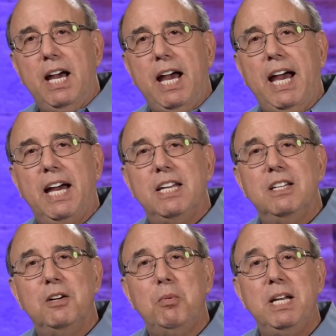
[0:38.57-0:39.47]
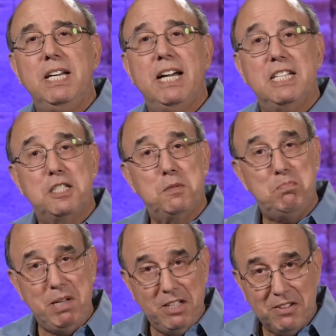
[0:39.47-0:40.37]
and when he had
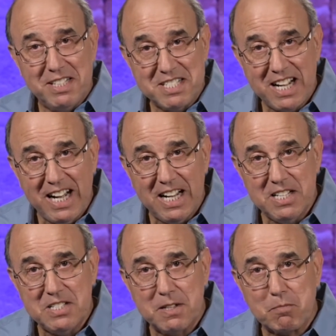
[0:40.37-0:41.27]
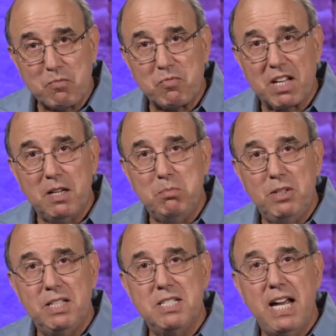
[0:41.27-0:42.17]
spit on his eyes and put
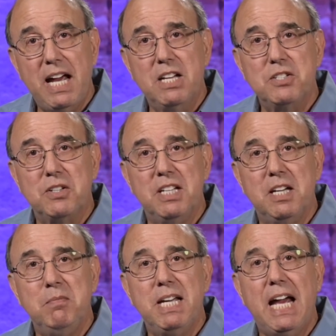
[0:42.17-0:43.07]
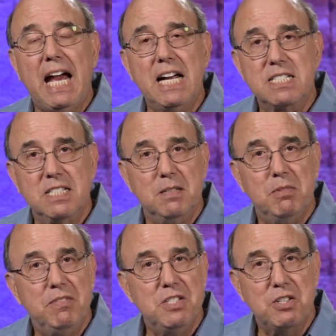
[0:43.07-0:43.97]
his hands on him, he asked him
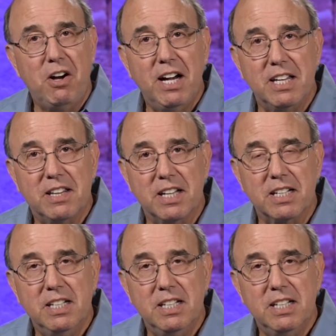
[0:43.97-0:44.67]
if he saw anything.